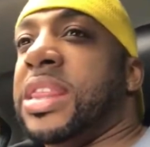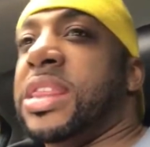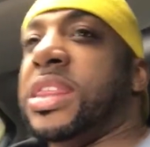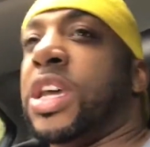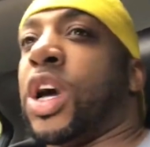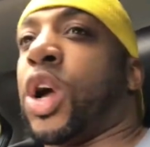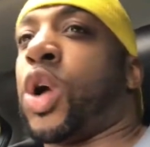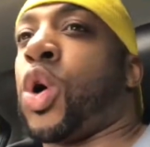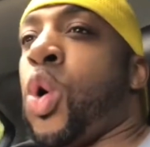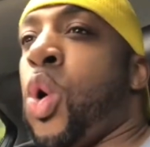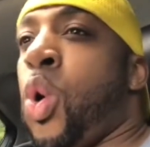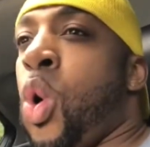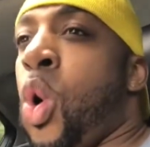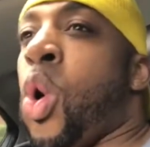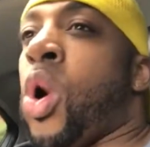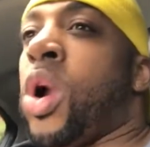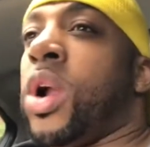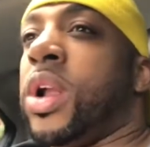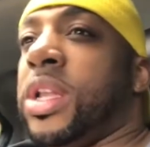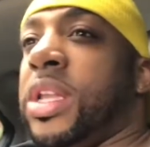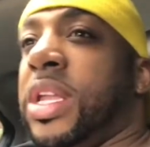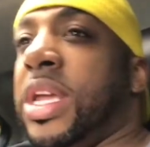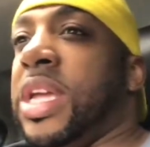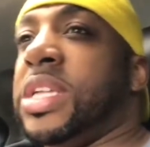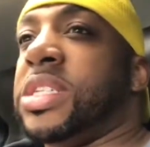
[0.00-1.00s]
the
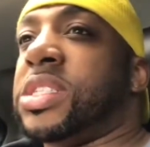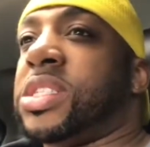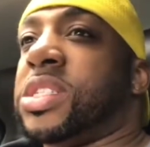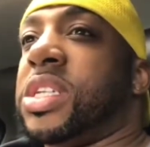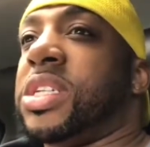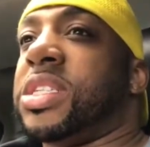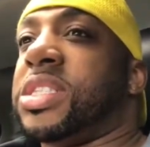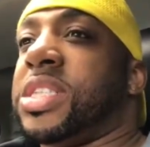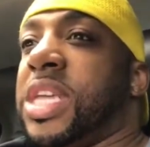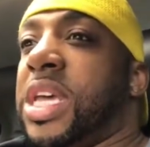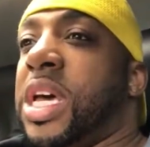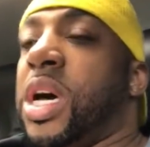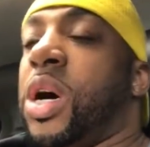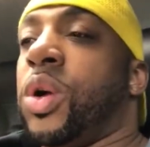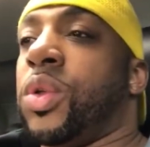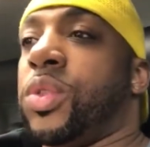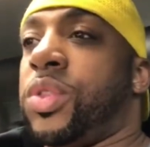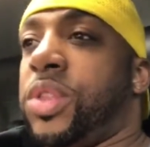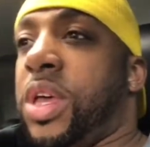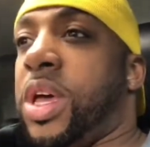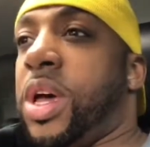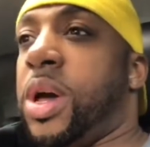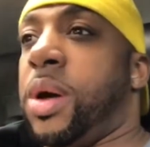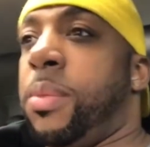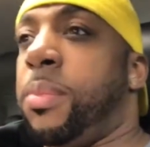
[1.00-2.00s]
court needs to tell
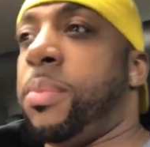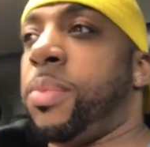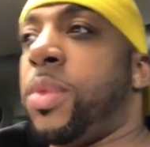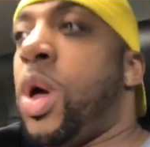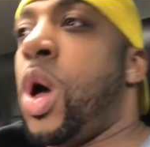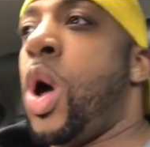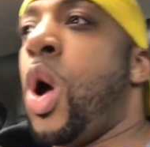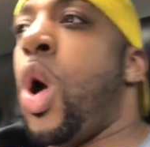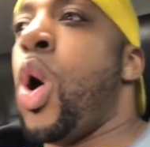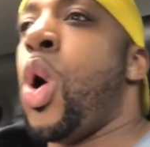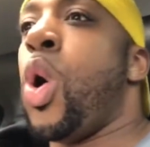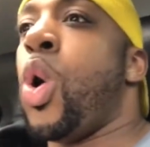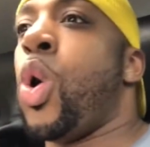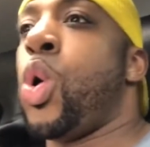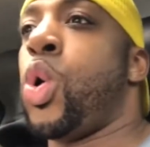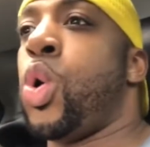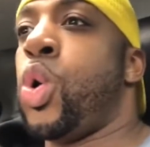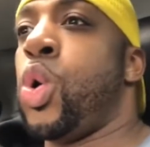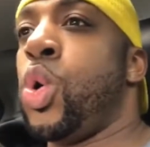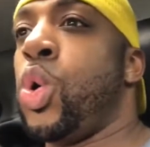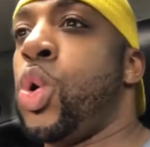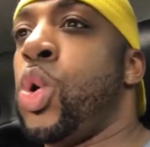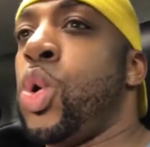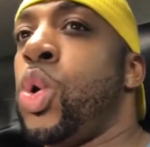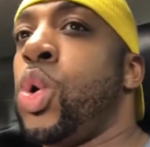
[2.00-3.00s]
them
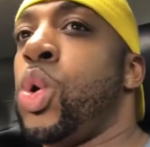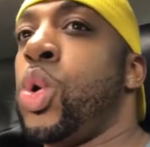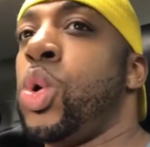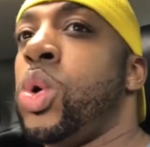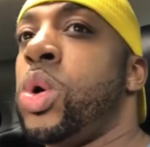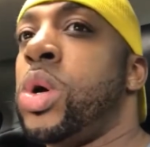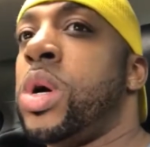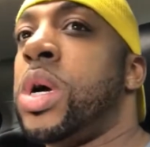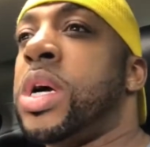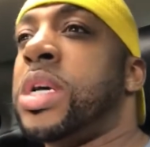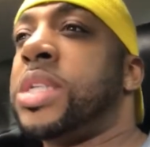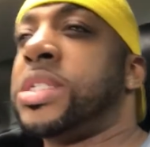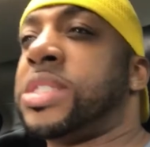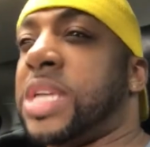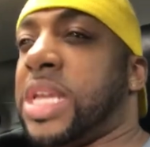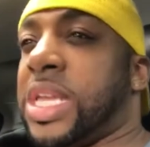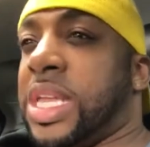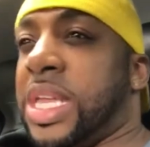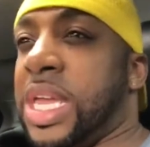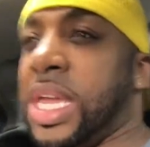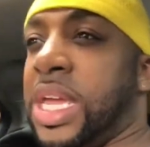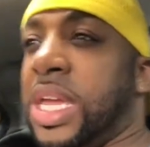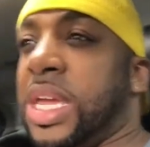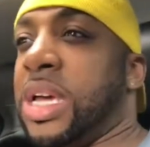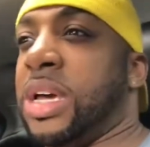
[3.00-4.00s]
who to
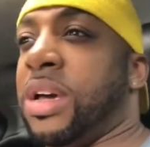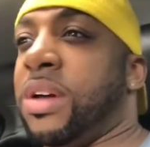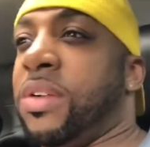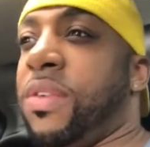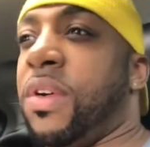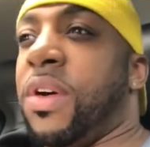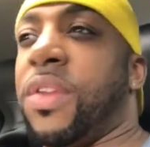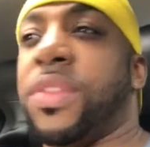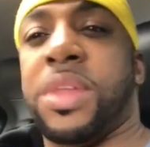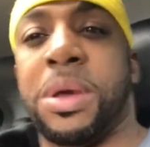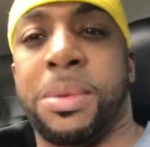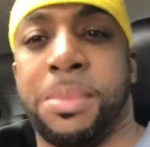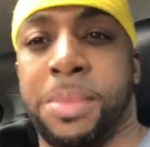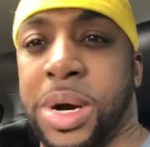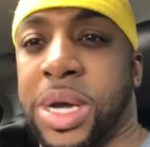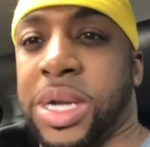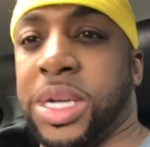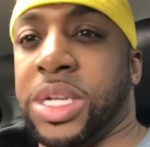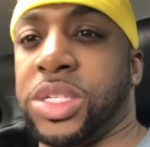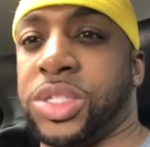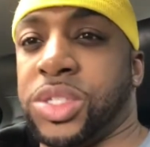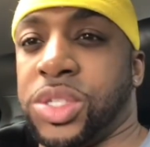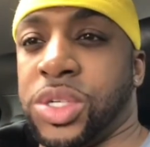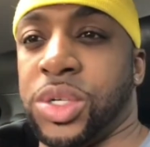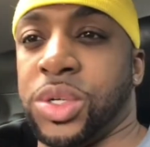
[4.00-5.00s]
give the
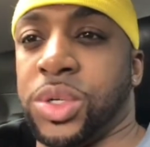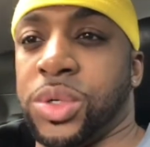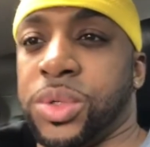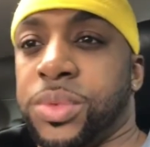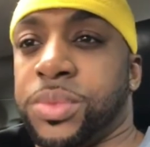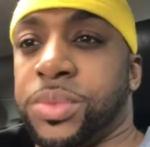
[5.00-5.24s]
money to.